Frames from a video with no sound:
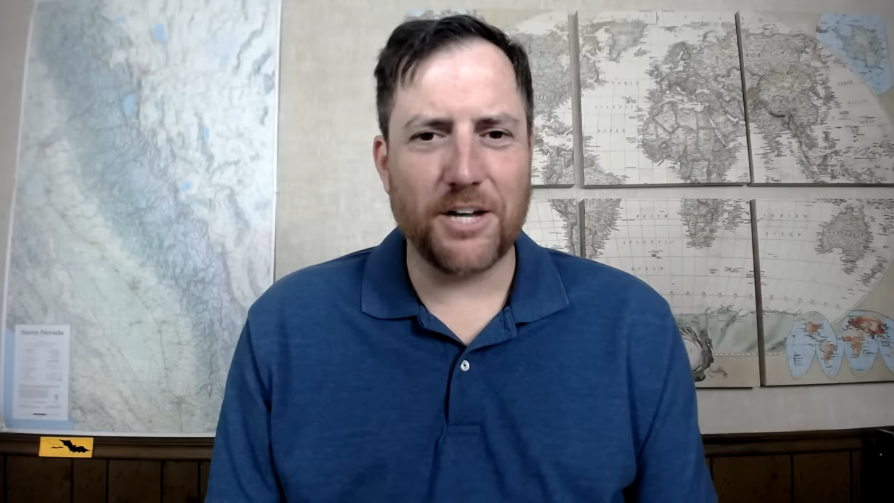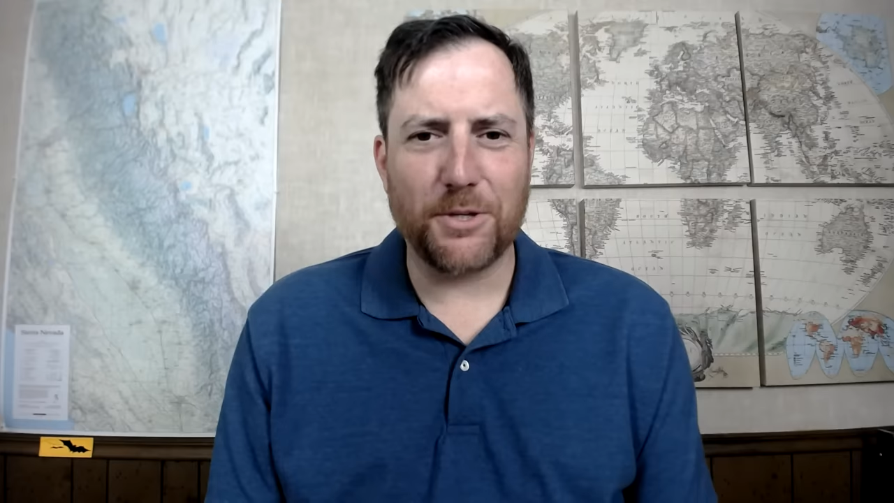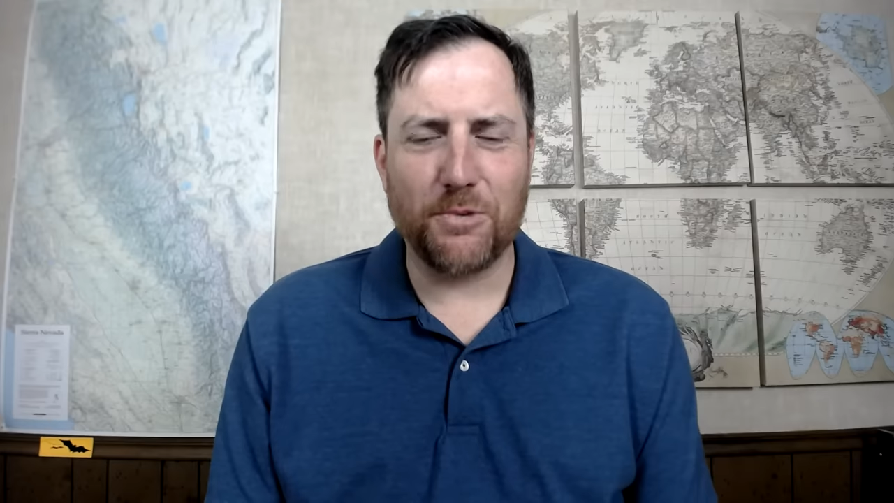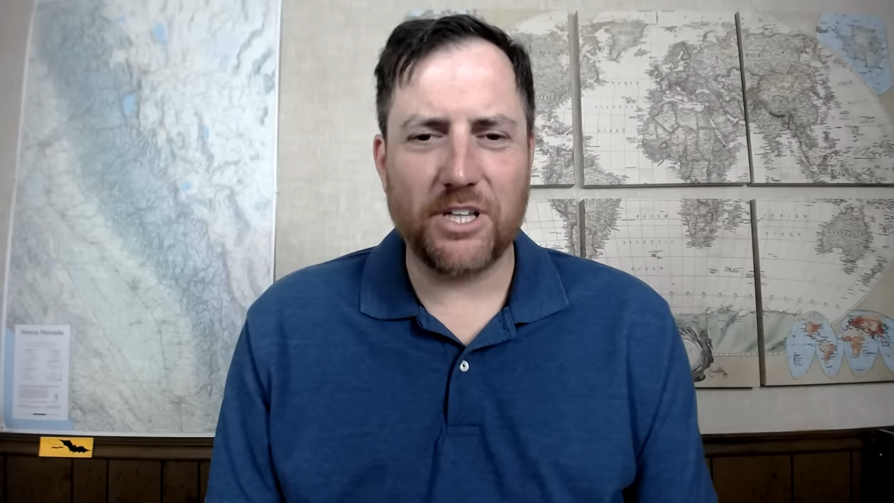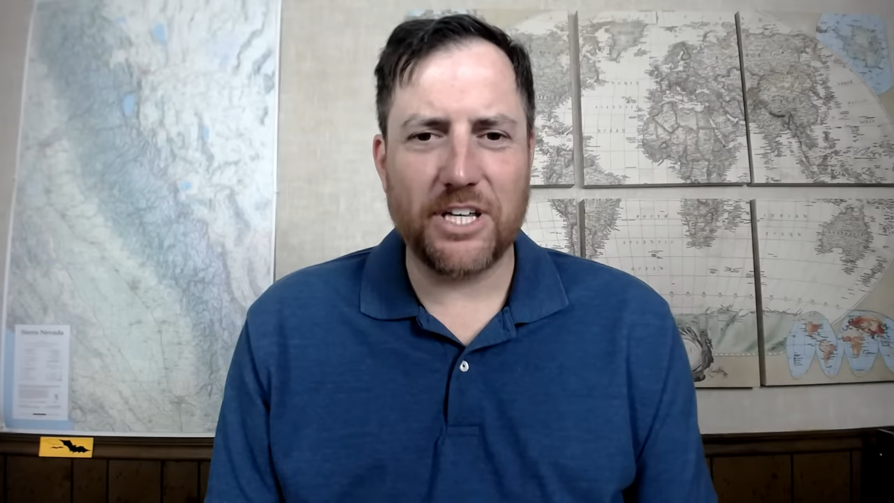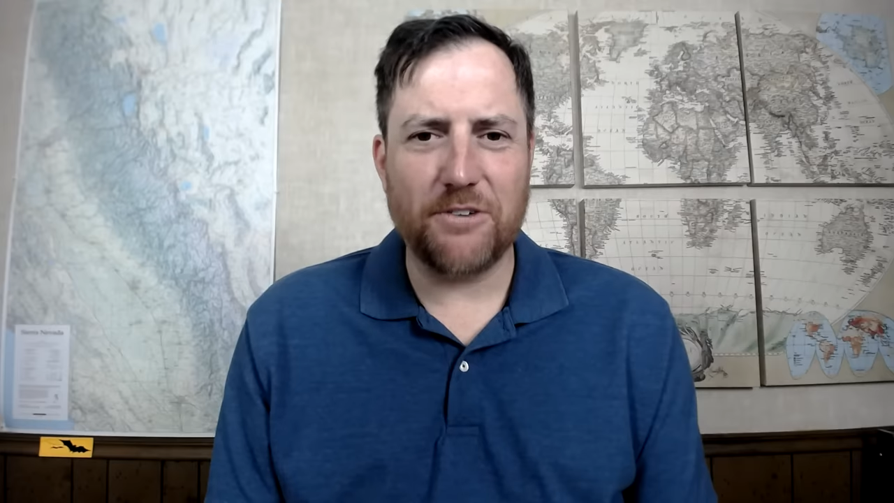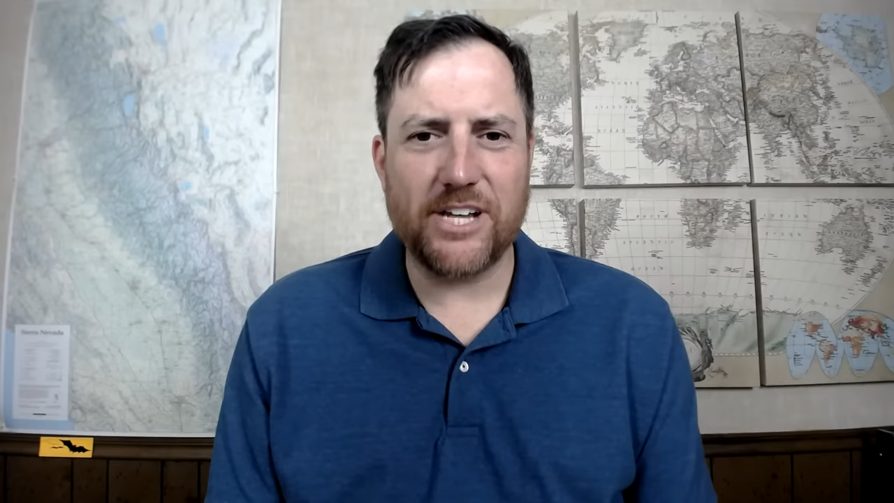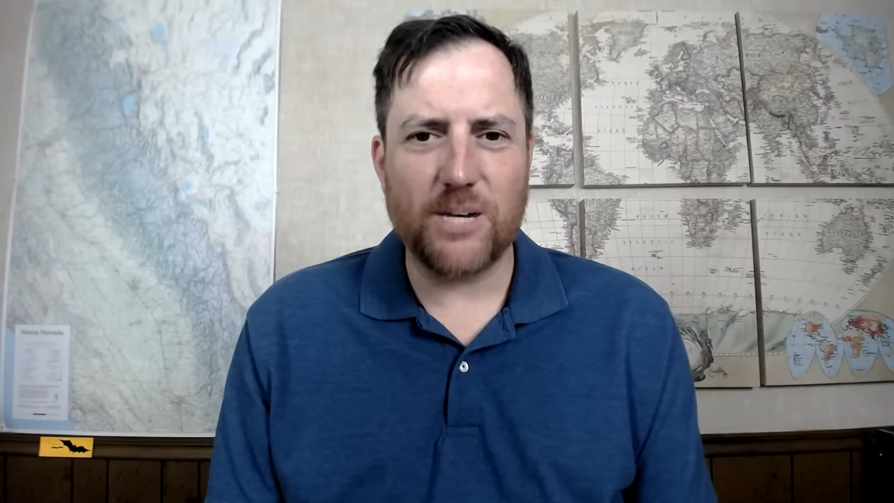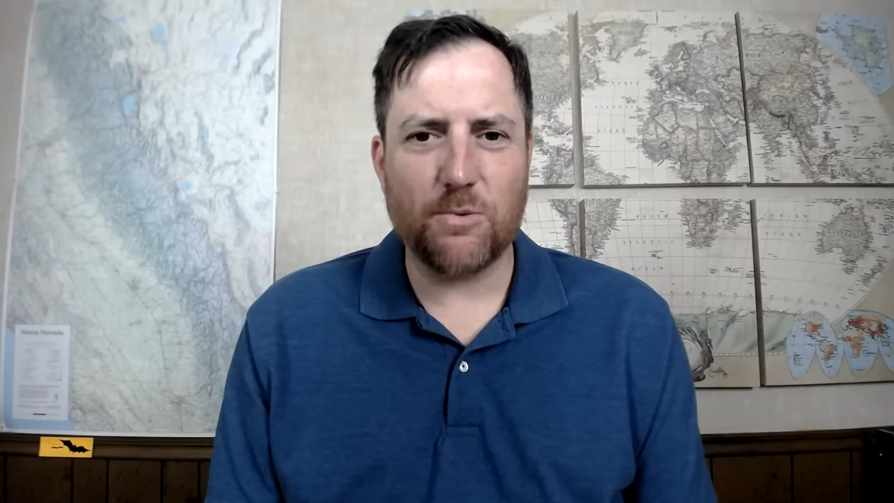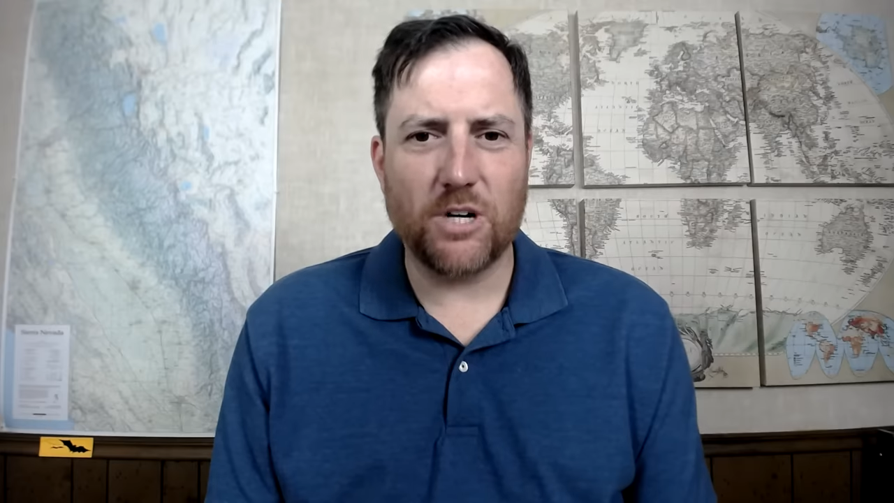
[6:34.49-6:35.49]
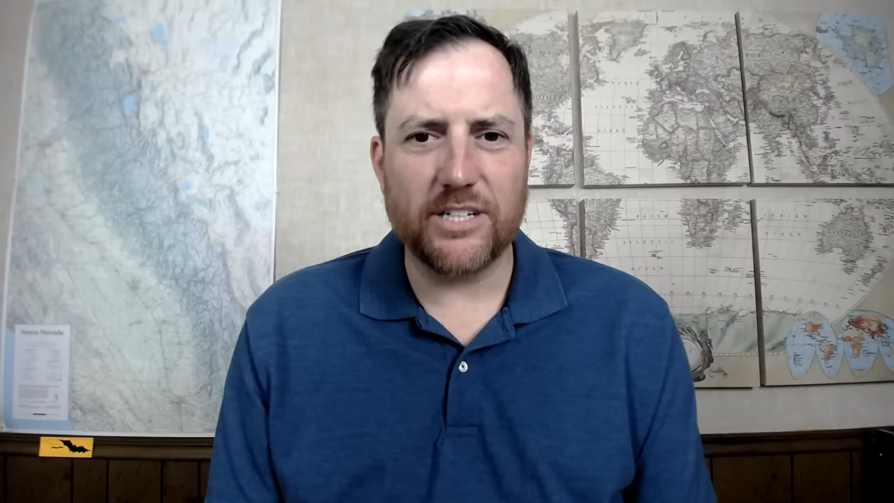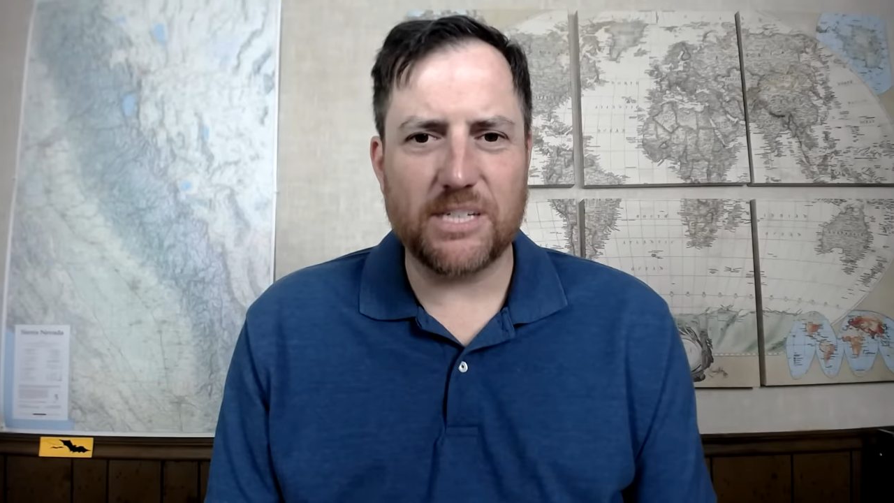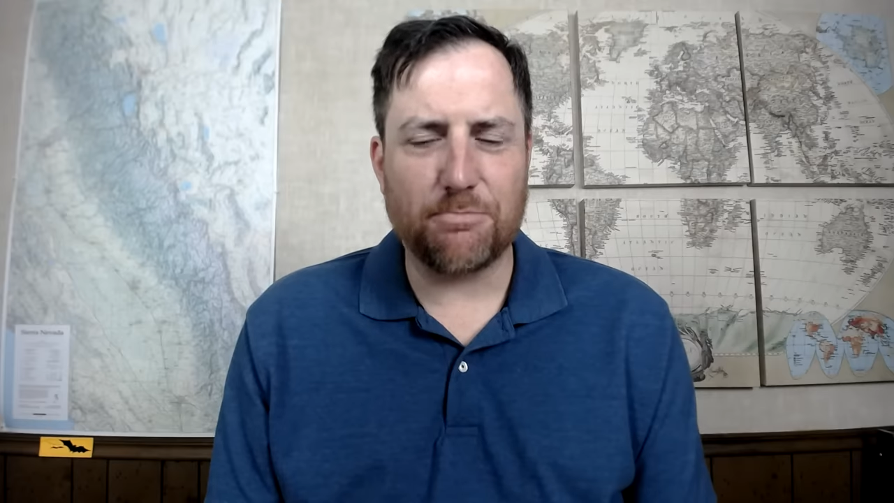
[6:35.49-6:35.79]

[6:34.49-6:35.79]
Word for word: The other really unique one